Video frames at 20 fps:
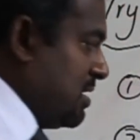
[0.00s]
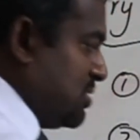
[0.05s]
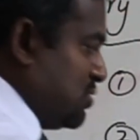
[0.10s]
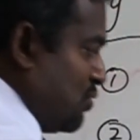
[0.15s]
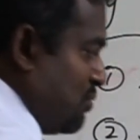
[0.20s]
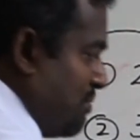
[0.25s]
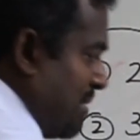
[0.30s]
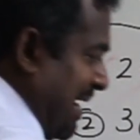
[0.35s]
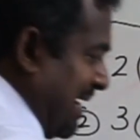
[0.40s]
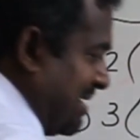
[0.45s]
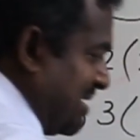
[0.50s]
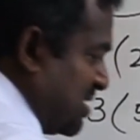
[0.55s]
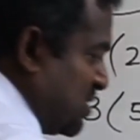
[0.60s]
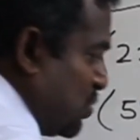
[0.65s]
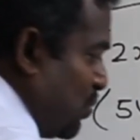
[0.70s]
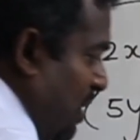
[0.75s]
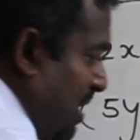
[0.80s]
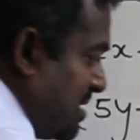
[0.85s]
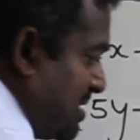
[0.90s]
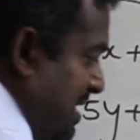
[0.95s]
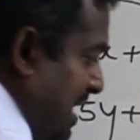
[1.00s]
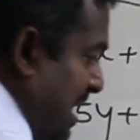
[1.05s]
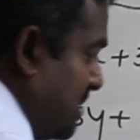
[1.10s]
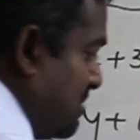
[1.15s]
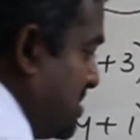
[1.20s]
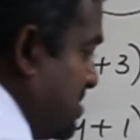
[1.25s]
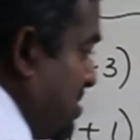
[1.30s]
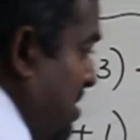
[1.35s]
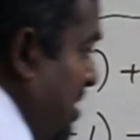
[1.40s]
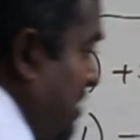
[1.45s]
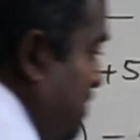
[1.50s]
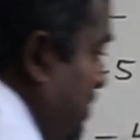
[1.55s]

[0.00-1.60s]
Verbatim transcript: So minus one times three